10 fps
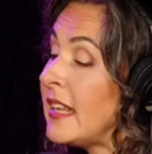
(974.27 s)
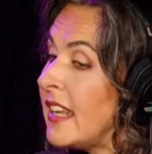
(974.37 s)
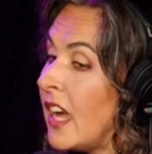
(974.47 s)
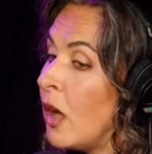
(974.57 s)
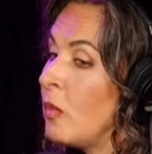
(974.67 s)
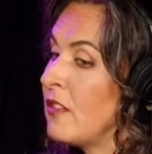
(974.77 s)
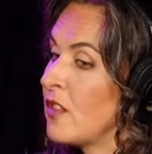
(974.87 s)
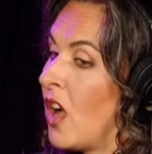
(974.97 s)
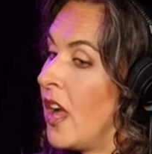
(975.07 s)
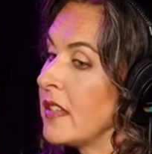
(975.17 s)
now we've
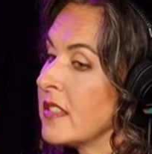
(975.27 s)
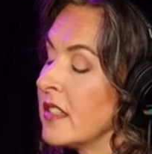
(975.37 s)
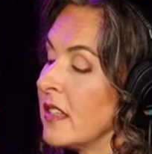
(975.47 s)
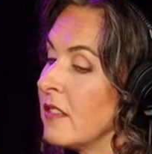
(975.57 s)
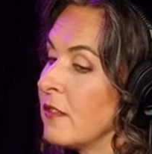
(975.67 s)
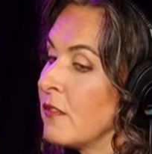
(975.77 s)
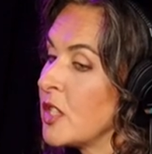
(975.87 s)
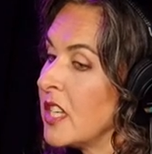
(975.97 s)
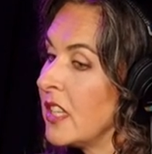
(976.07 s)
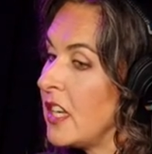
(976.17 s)
got
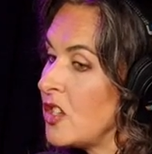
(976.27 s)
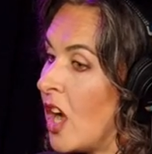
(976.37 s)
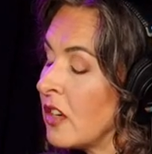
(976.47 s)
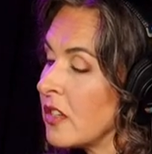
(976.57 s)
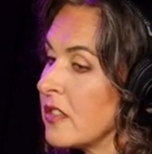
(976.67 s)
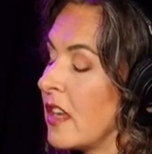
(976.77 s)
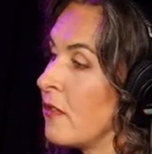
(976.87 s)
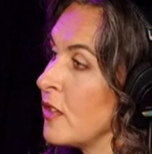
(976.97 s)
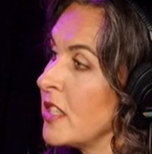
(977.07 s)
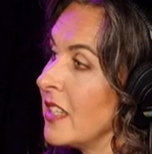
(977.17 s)
fertility doctors and
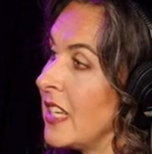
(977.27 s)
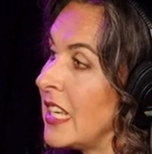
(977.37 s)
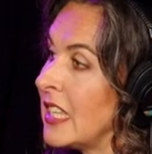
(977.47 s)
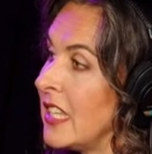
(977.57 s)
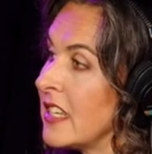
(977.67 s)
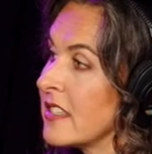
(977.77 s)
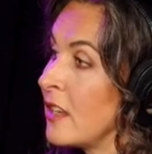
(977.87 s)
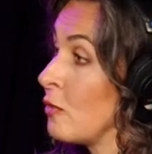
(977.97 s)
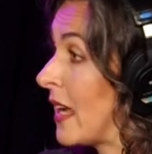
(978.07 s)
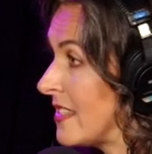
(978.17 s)
fertility clinics
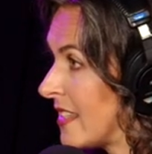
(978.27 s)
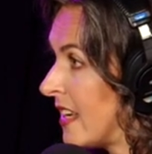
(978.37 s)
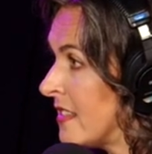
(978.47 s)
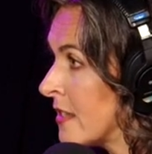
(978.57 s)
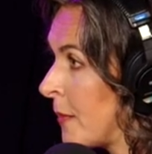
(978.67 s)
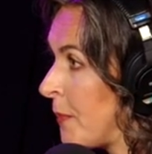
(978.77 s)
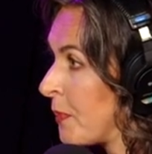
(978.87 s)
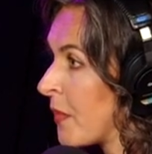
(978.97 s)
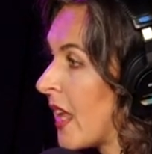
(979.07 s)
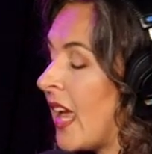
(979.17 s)
in red states
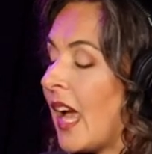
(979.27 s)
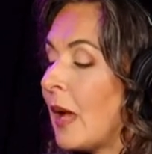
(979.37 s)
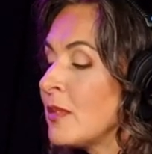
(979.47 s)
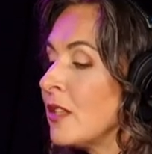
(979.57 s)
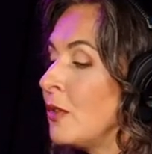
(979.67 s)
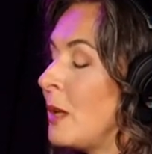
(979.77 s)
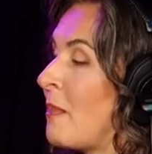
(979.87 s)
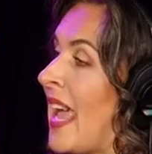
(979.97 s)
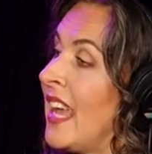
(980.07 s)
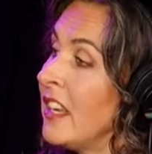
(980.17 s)
absolutely
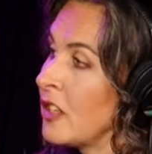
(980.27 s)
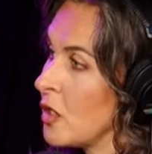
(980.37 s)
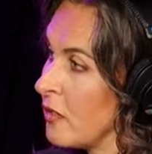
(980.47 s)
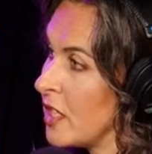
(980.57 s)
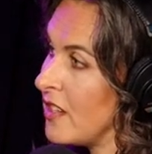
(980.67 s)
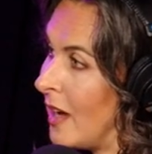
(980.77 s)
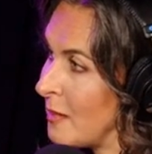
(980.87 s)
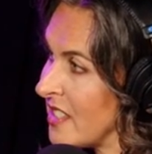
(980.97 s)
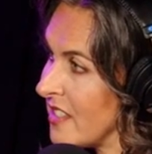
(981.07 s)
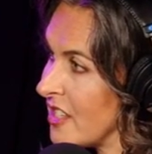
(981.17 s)
panicked over the
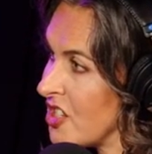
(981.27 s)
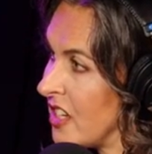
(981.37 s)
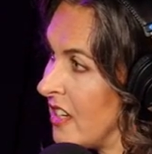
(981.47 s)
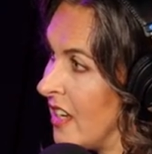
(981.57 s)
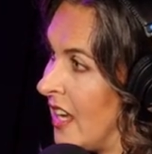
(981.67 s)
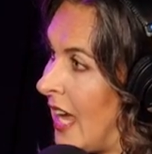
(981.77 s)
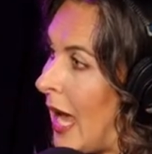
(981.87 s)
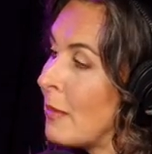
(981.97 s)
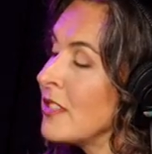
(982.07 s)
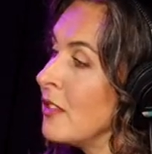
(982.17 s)
Dobbs decision,
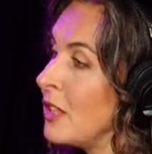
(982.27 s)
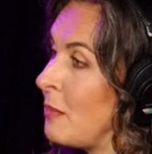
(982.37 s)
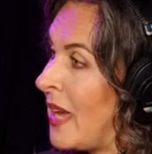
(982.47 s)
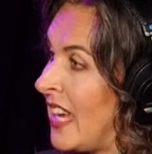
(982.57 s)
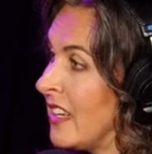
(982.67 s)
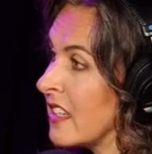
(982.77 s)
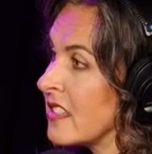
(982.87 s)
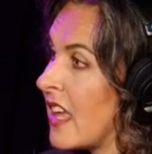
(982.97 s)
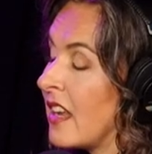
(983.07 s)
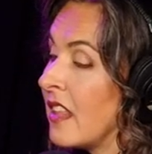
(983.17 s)
absolutely panicked
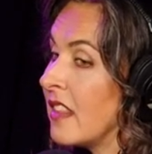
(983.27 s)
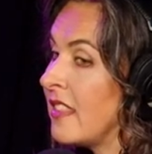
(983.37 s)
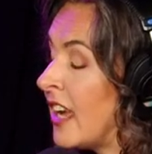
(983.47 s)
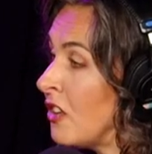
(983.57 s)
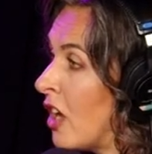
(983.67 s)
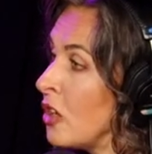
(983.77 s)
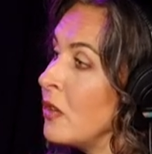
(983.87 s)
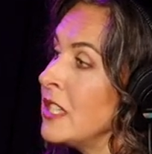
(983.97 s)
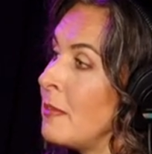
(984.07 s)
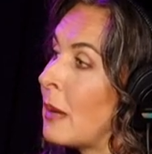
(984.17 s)
that they're not
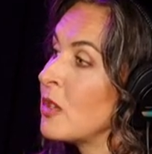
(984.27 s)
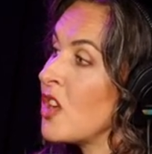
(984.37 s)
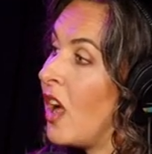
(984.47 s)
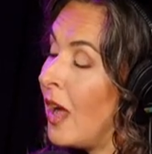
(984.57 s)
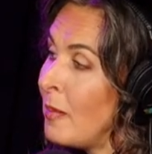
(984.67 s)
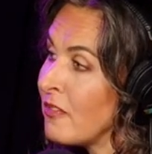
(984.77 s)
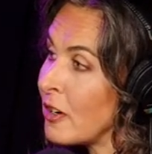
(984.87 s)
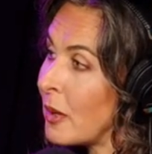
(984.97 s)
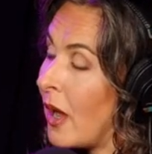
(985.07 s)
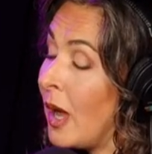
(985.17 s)
going to be able to
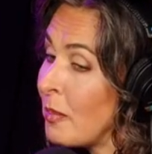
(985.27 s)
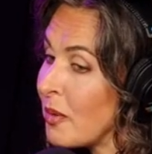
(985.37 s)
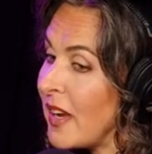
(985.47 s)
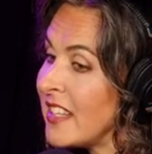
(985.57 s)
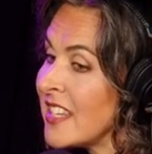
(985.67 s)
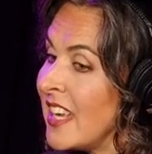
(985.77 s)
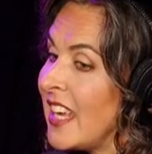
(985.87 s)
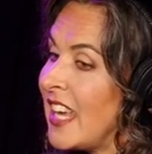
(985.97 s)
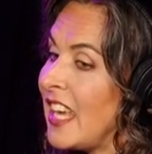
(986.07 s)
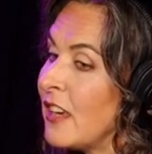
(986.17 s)
offer, operate
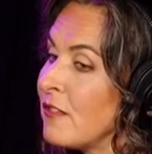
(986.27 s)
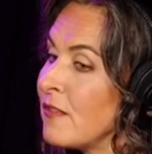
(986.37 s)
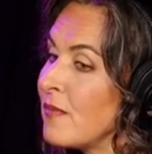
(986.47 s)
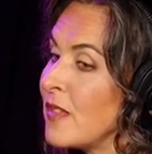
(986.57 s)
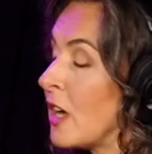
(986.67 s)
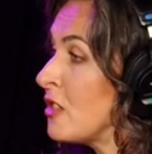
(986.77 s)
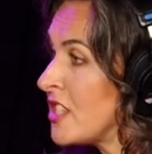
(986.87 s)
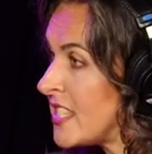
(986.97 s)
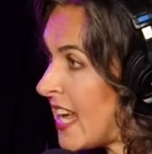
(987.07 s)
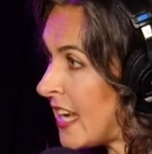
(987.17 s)
if their
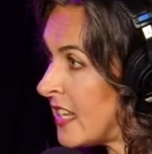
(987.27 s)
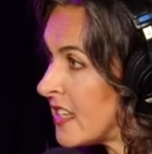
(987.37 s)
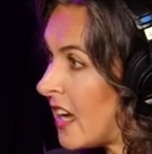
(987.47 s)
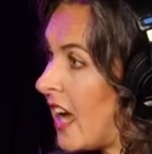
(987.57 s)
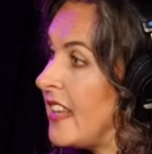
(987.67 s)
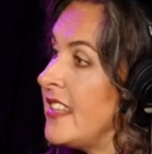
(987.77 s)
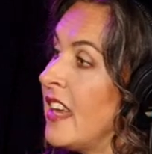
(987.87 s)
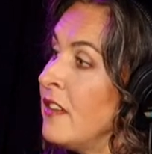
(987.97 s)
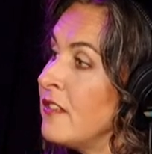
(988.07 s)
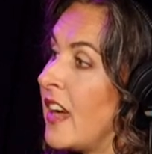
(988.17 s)
state
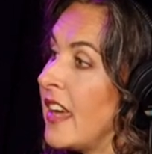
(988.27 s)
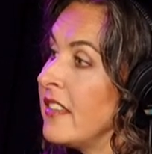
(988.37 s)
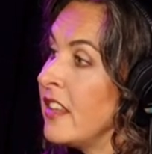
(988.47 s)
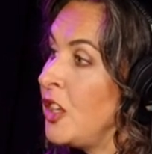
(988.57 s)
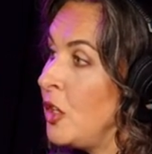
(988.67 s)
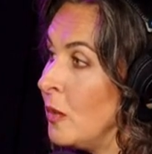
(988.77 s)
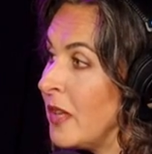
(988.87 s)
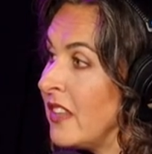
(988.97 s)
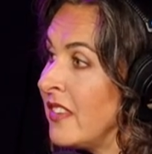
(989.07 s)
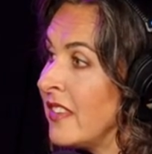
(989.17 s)
identifies
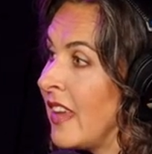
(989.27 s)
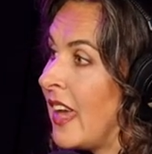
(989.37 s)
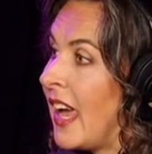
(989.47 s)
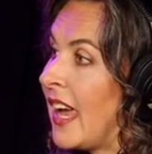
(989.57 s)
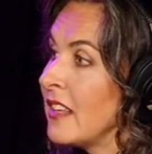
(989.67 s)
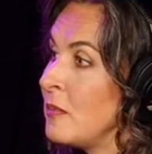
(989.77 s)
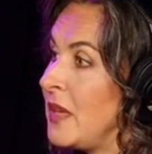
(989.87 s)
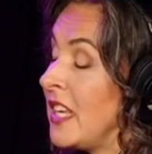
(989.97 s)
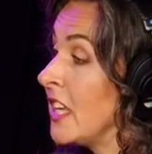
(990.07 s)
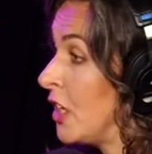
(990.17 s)
humans as
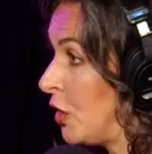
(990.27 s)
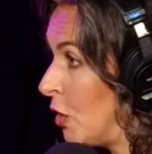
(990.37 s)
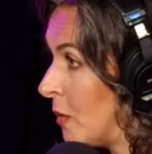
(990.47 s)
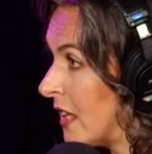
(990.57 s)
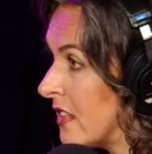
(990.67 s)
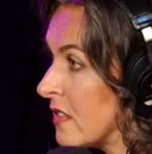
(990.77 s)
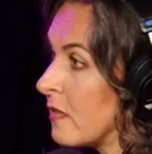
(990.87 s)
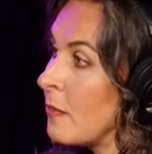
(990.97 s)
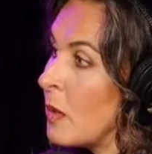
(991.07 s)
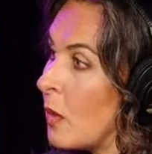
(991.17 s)
being humans
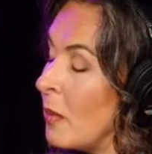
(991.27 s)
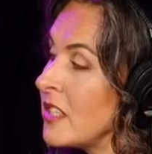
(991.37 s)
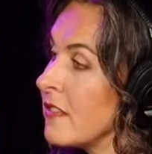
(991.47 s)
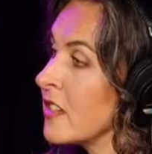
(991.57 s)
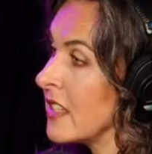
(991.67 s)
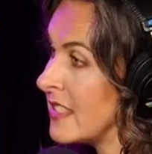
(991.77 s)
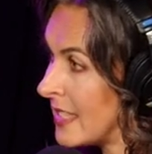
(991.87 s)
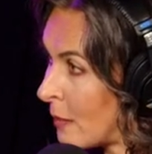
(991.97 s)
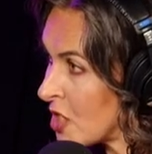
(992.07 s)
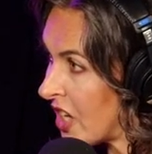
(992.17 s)
from the moment of
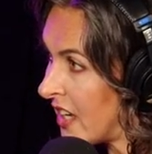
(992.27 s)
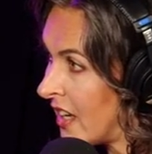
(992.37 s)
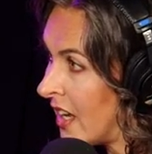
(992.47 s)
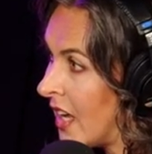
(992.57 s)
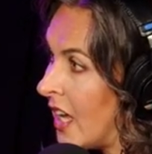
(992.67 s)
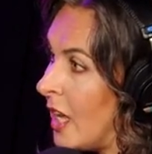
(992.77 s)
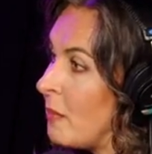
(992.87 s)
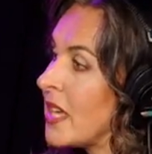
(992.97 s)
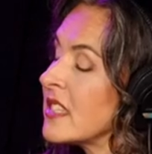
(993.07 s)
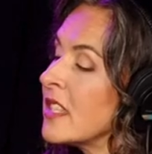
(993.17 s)
conception
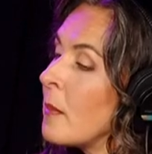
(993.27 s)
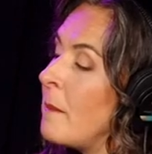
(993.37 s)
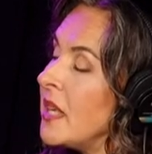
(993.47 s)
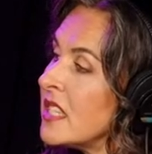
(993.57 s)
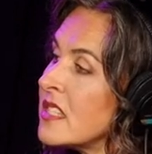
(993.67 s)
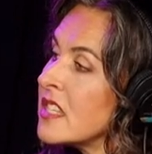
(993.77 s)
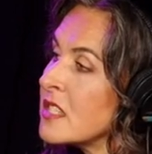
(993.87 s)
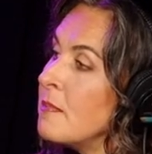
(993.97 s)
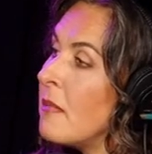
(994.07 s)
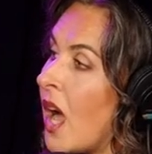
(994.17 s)
because their business
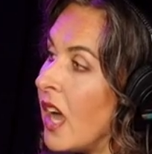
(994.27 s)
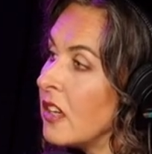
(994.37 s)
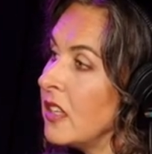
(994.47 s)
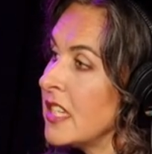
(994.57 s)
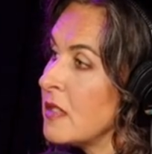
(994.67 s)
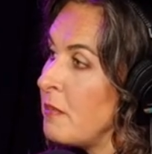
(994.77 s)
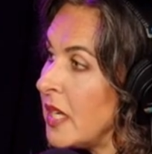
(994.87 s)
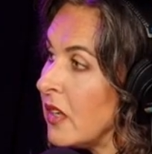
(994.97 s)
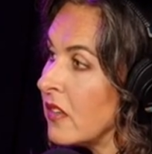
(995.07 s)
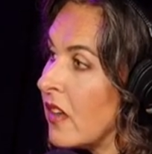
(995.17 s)
model is
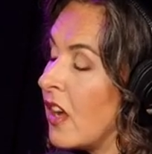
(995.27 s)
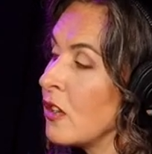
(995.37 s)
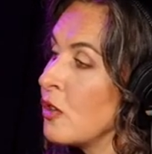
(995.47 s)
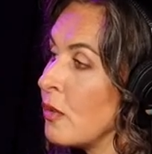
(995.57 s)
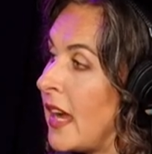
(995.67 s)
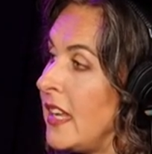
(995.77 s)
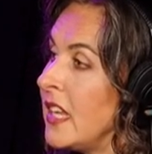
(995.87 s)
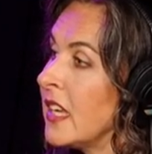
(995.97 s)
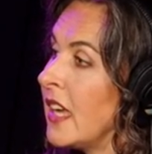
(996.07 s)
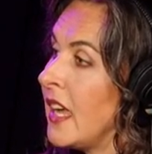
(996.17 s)
built on
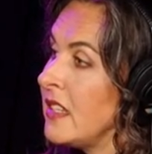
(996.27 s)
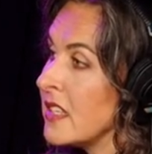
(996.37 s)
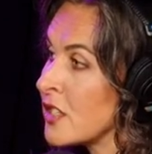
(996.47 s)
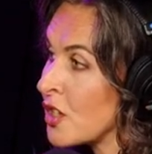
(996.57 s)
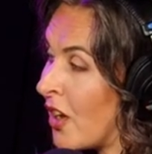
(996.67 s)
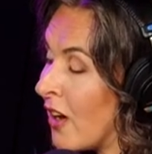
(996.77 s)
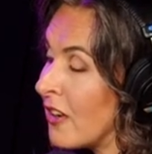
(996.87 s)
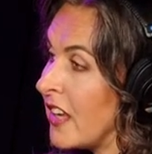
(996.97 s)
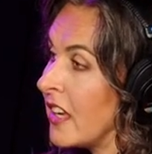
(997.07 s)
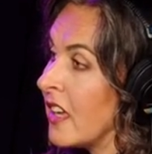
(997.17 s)
grading and
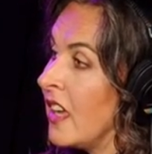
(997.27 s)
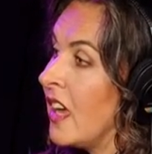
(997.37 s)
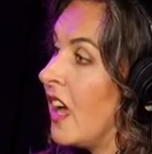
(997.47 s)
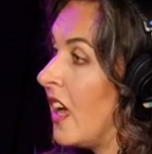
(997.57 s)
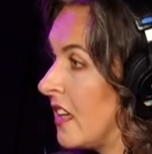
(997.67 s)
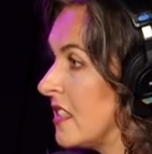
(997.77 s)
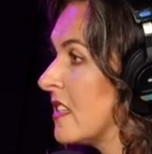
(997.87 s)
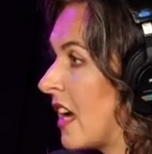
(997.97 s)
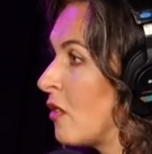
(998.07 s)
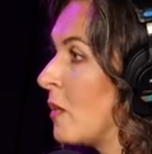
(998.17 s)
discarding
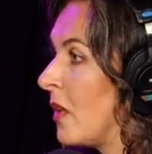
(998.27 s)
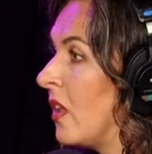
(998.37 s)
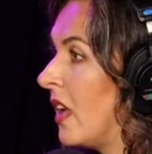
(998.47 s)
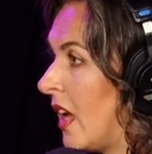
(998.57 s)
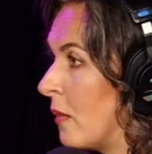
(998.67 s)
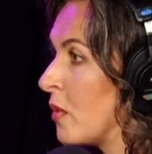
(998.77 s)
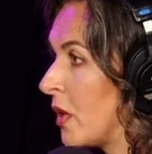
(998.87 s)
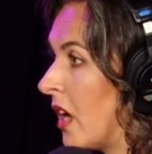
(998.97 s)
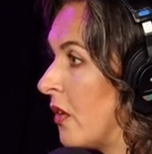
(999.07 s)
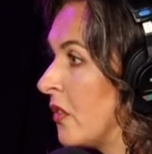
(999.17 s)
undesirable
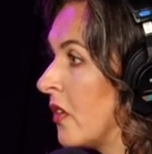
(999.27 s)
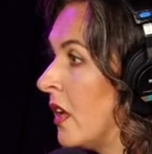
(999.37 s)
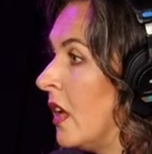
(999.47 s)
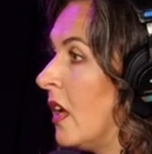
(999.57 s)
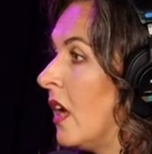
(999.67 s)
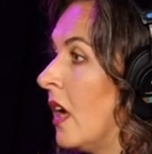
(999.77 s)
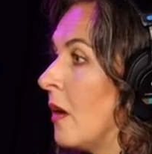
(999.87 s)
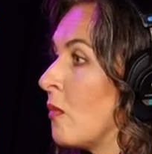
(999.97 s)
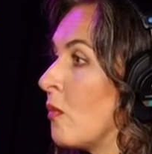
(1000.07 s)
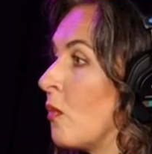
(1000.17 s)
embryos.
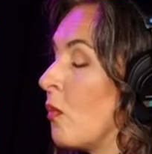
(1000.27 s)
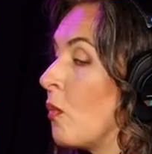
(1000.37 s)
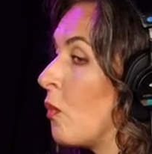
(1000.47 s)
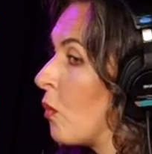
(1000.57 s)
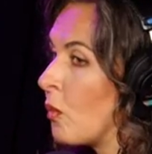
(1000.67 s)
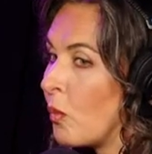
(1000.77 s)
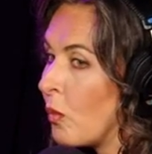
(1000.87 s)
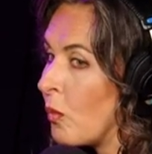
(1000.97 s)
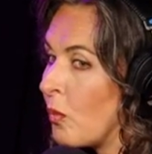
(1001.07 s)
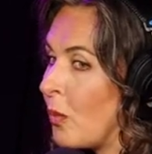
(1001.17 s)
Um,
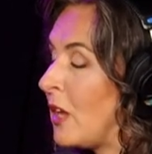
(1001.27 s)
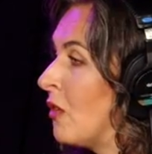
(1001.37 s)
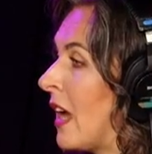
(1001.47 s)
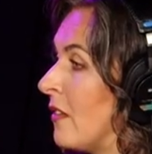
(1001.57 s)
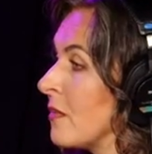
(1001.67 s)
we don't so, have,